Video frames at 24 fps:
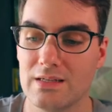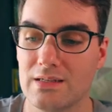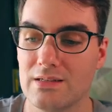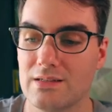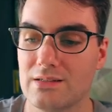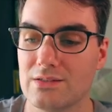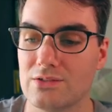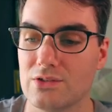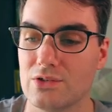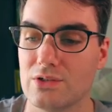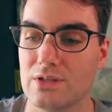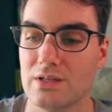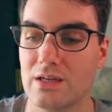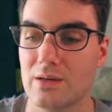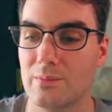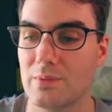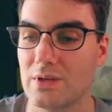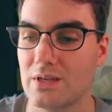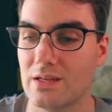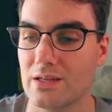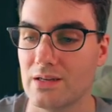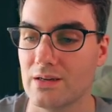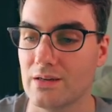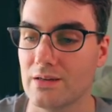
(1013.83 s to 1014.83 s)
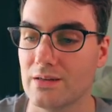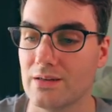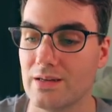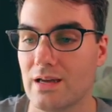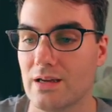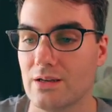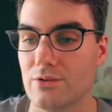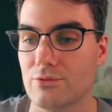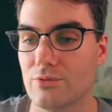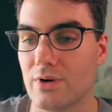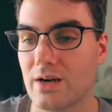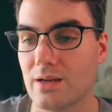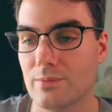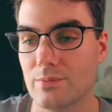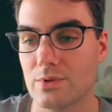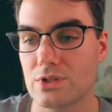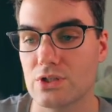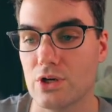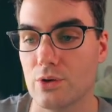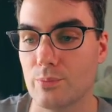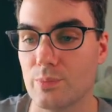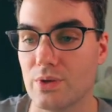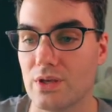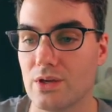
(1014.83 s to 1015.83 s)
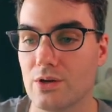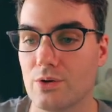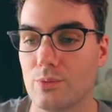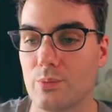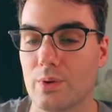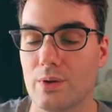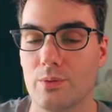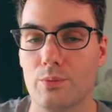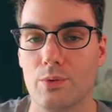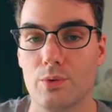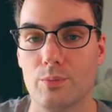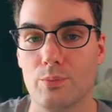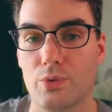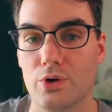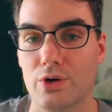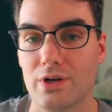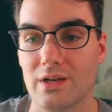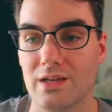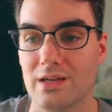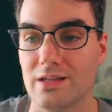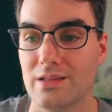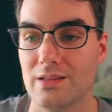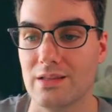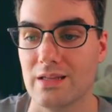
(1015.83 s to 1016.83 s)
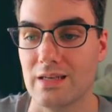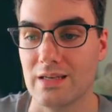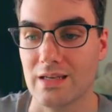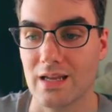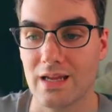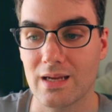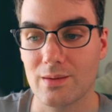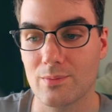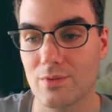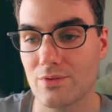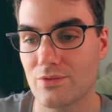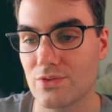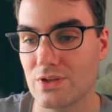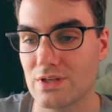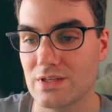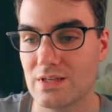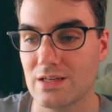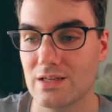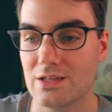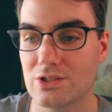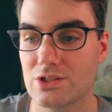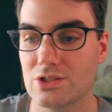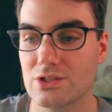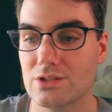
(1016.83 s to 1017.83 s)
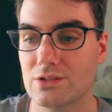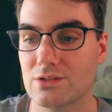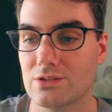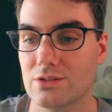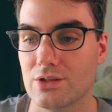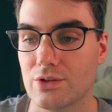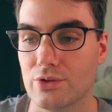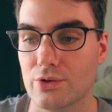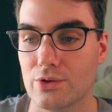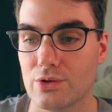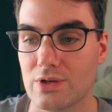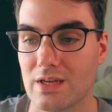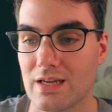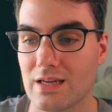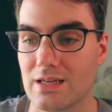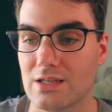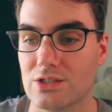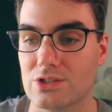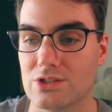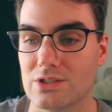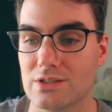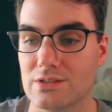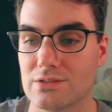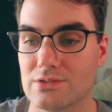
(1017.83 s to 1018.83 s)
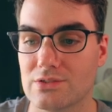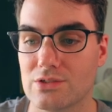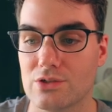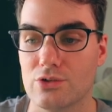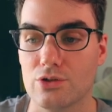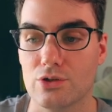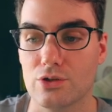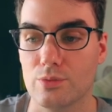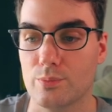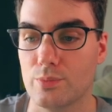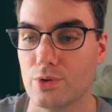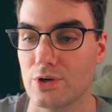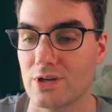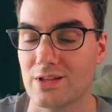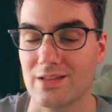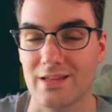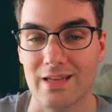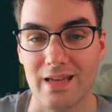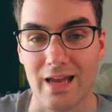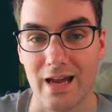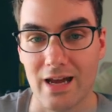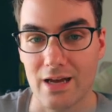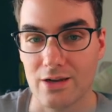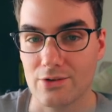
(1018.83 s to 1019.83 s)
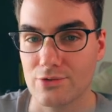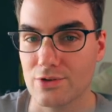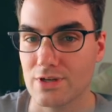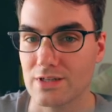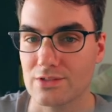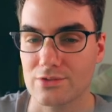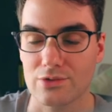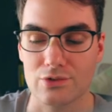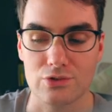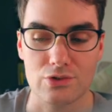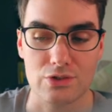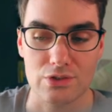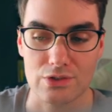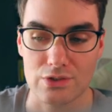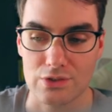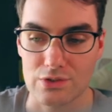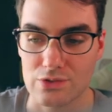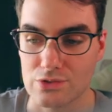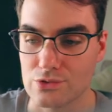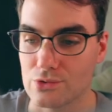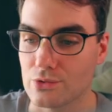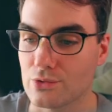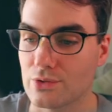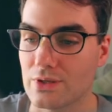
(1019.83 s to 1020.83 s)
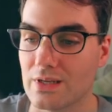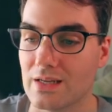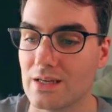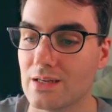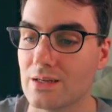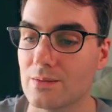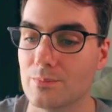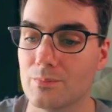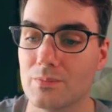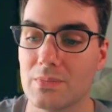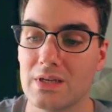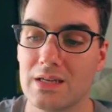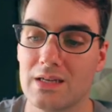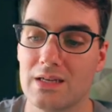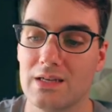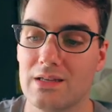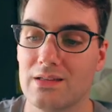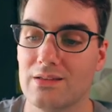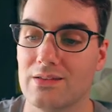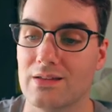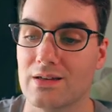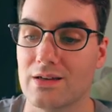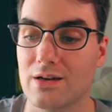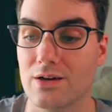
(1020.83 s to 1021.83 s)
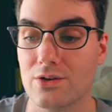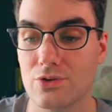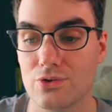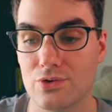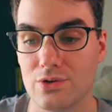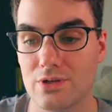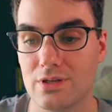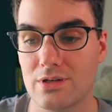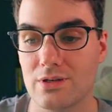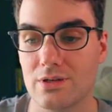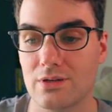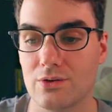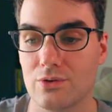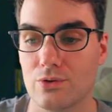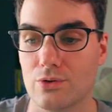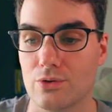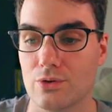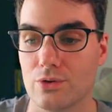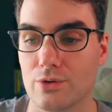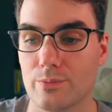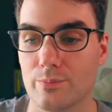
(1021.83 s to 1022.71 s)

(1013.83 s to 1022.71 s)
So you can come in here and right at the top here, we would put in the name of the dish, the location, so you could put in the address or just the store name, the country or